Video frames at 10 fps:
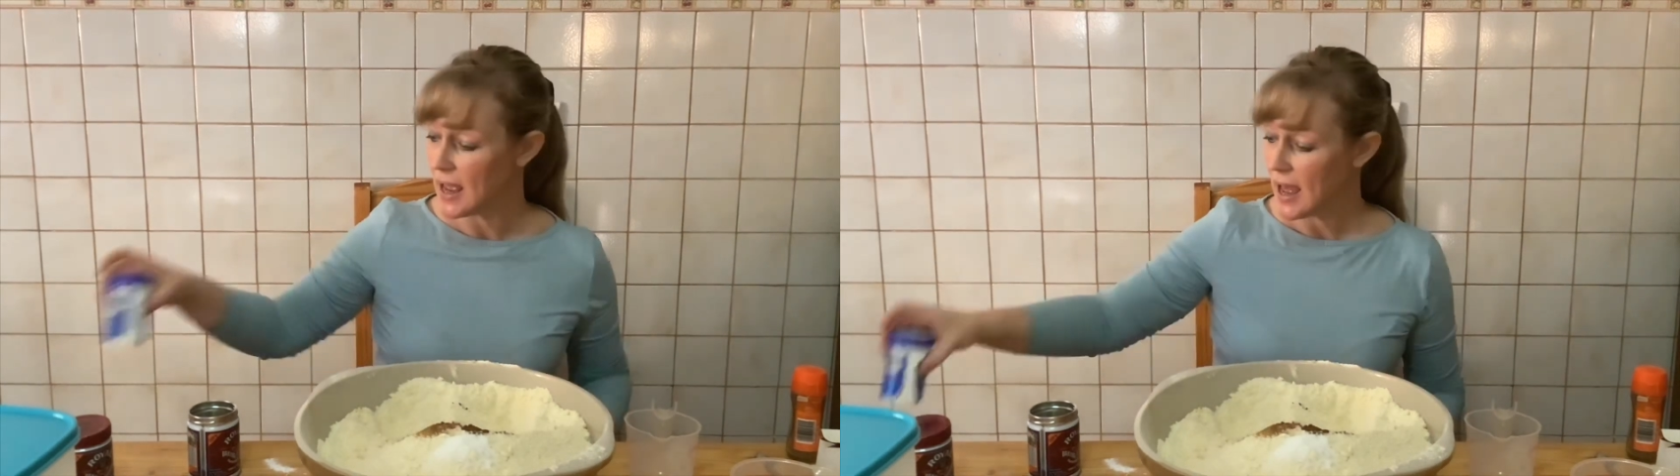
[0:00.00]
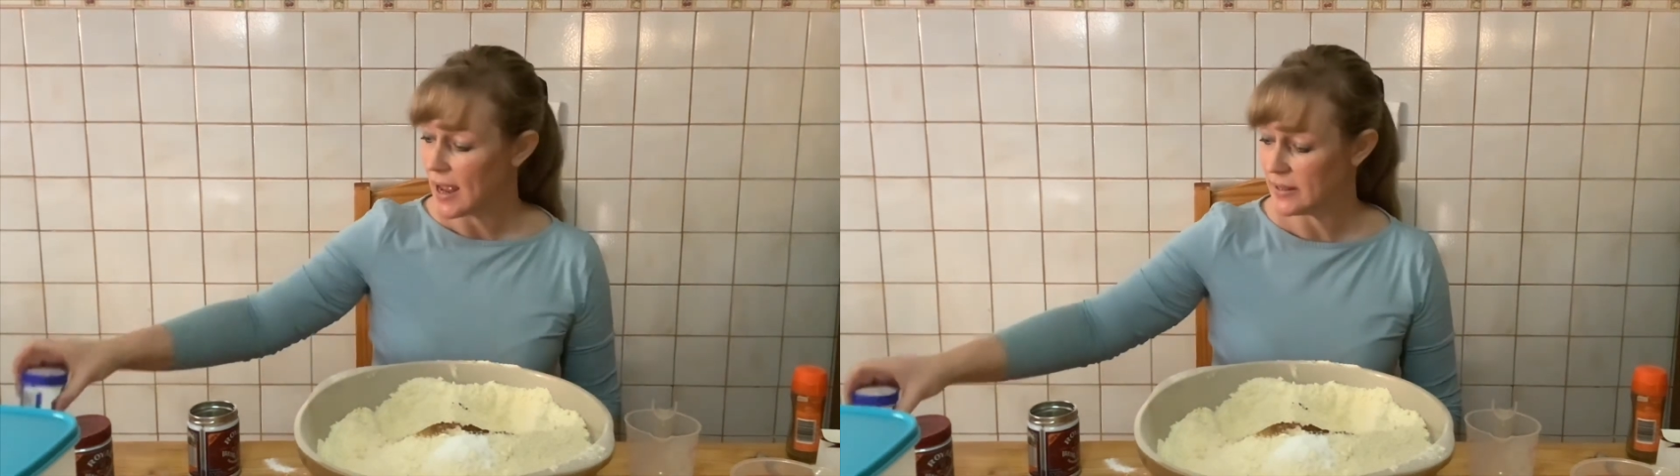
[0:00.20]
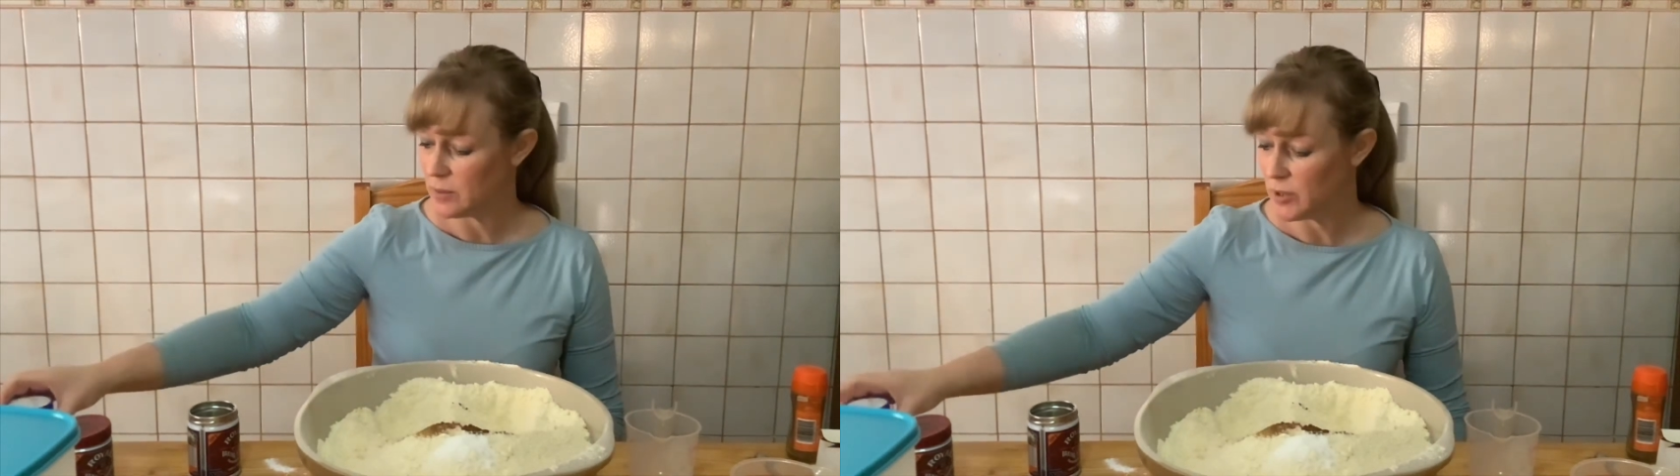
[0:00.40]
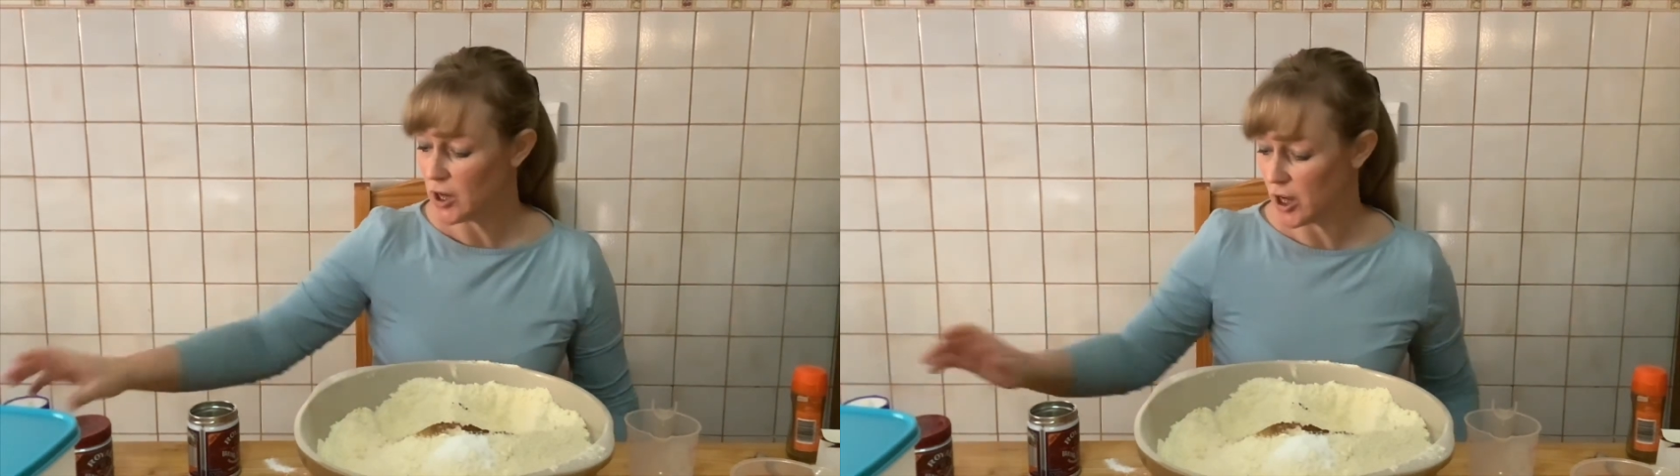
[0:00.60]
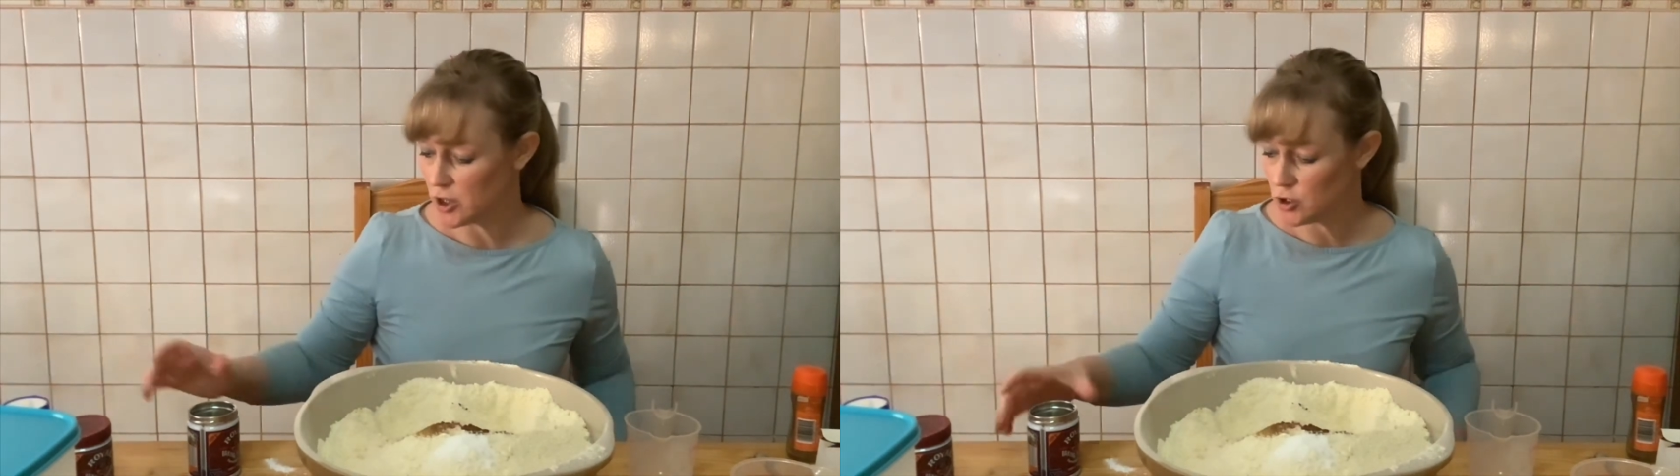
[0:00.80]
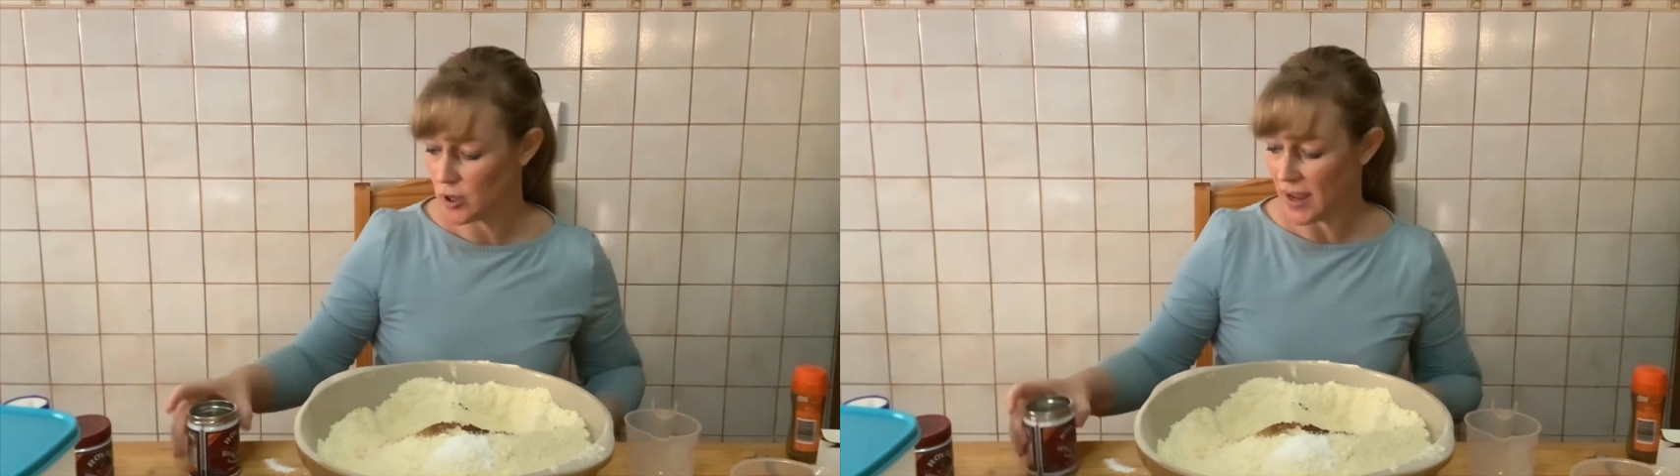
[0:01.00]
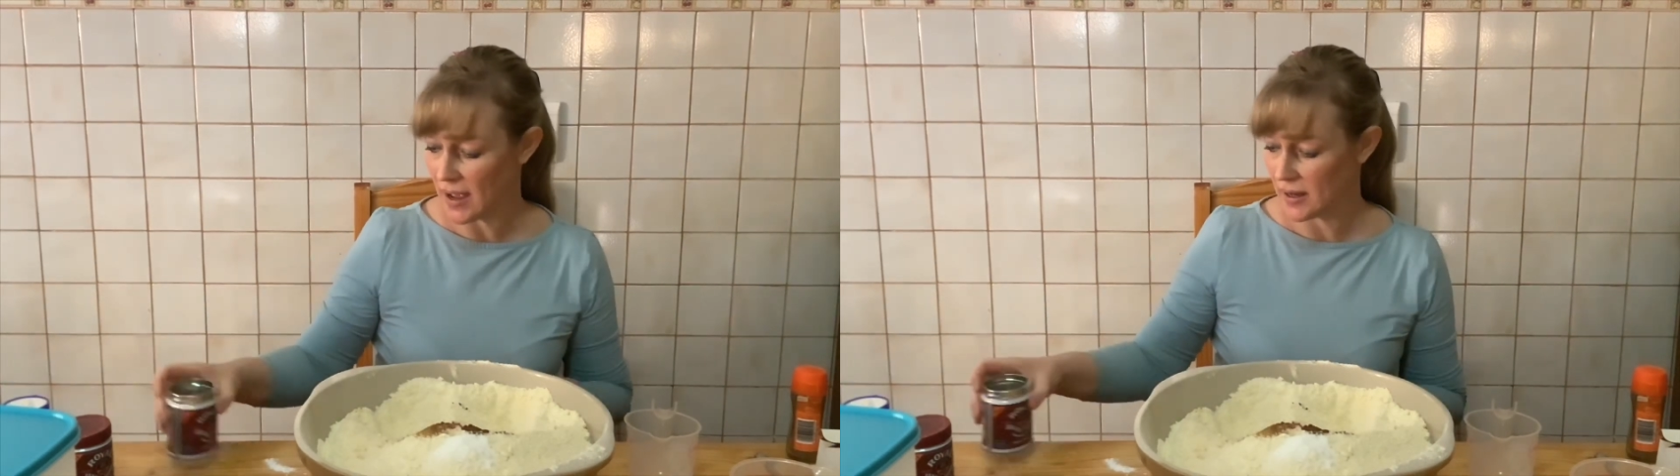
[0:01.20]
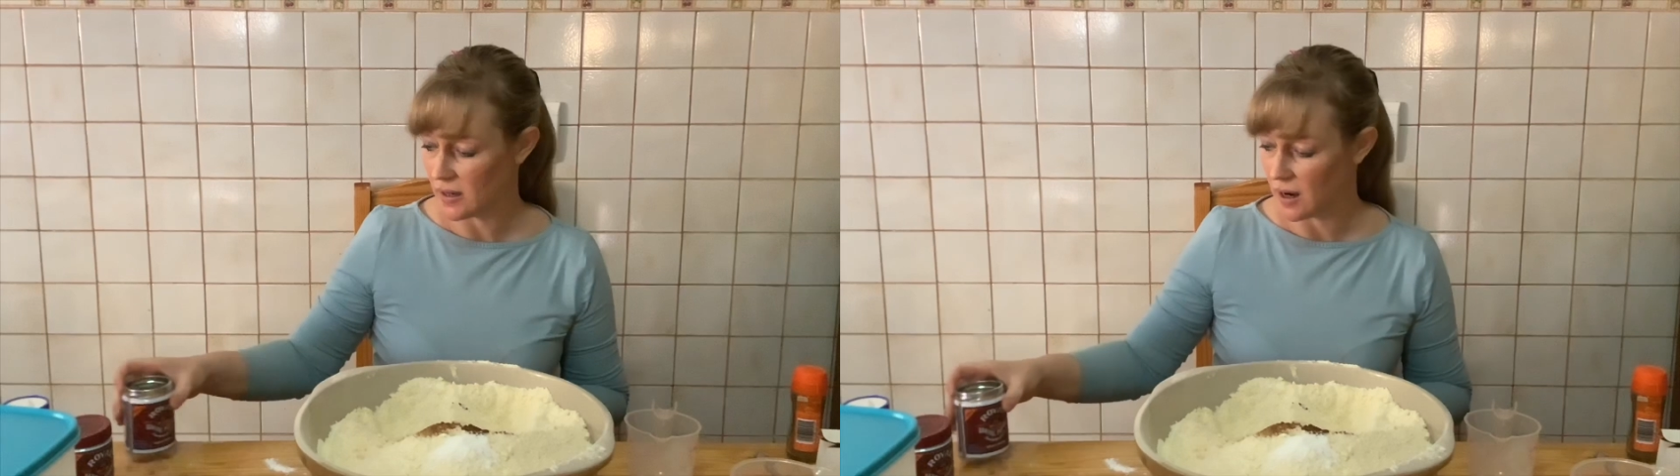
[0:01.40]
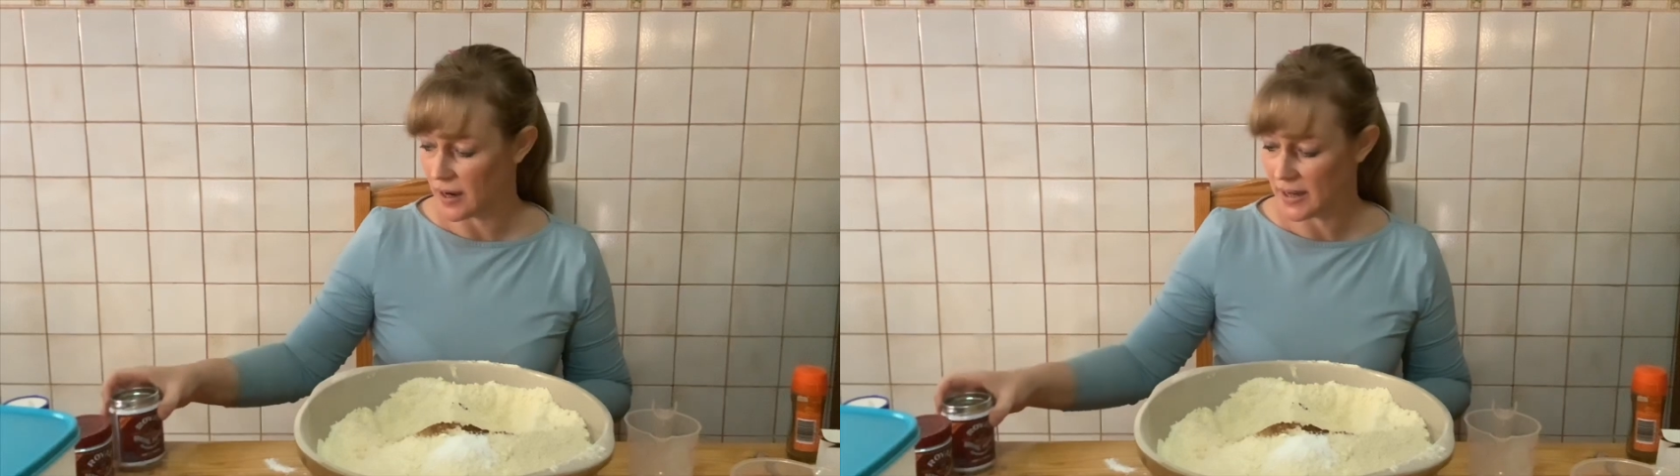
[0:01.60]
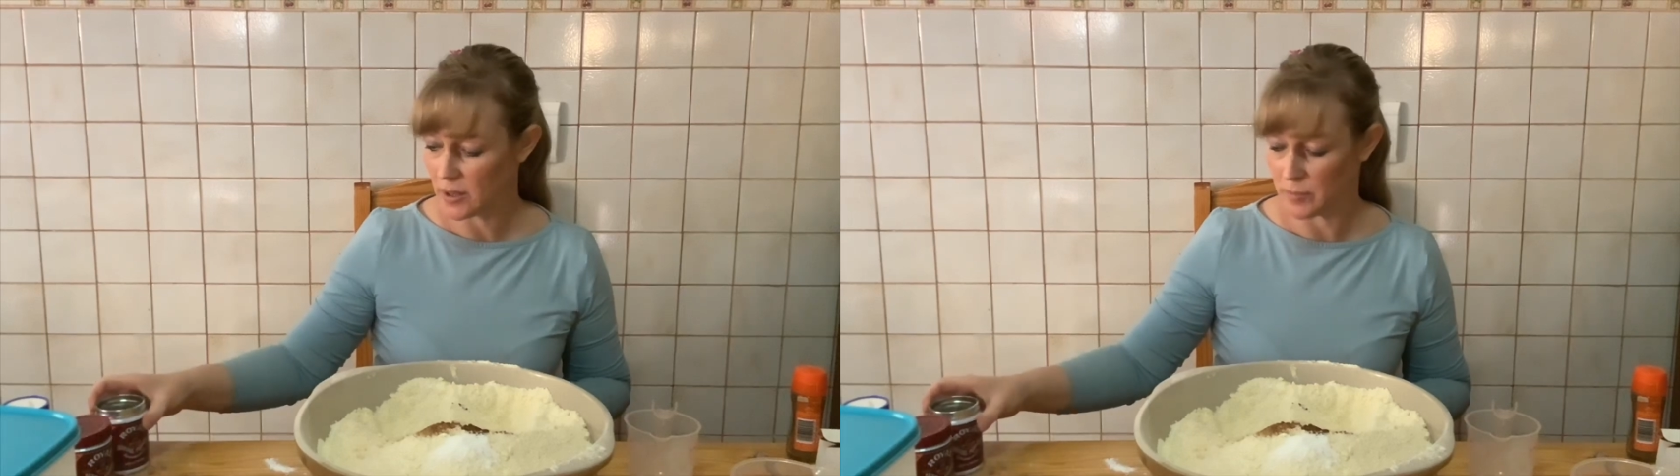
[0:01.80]
And then we're going to add our
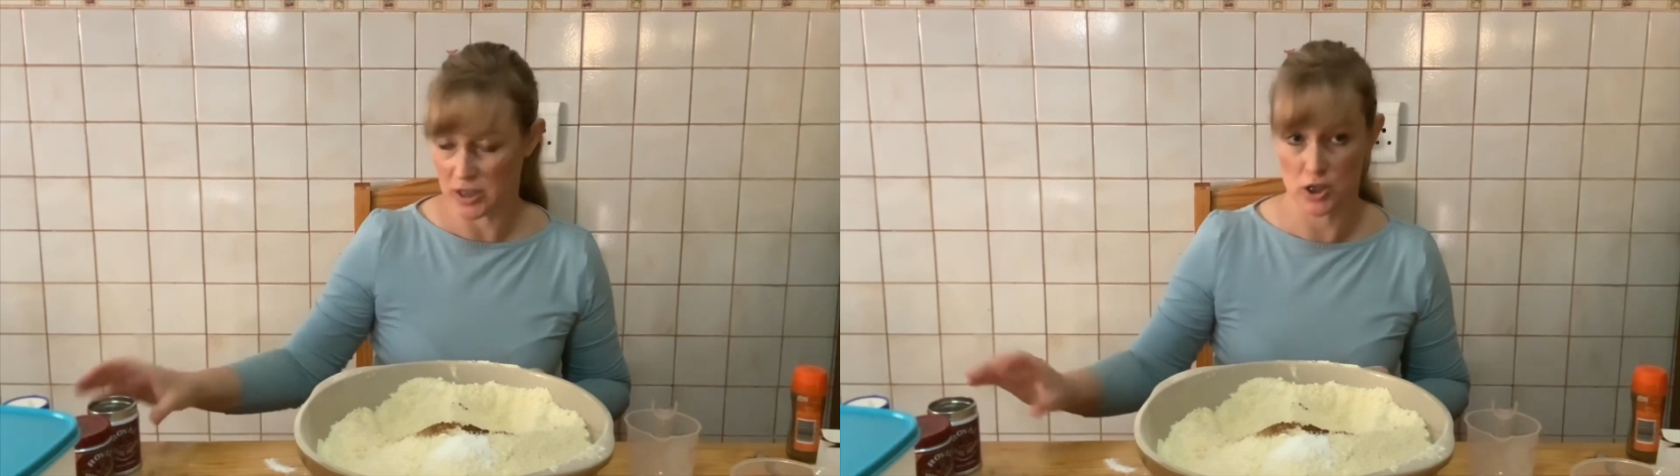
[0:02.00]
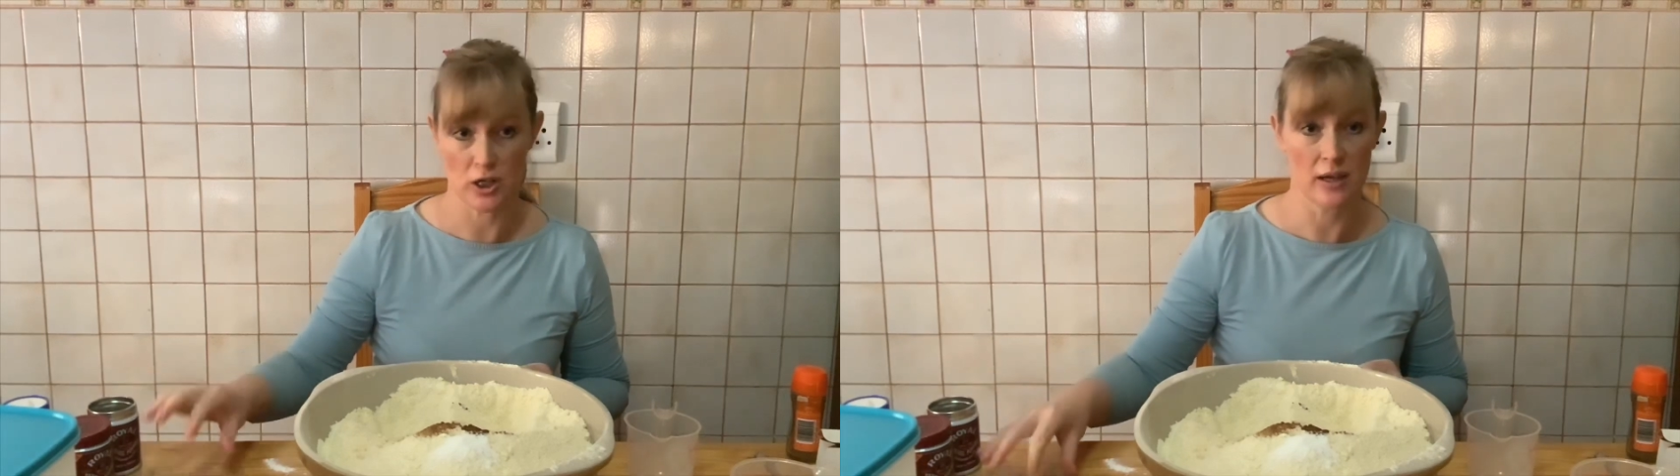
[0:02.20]
egg mixture.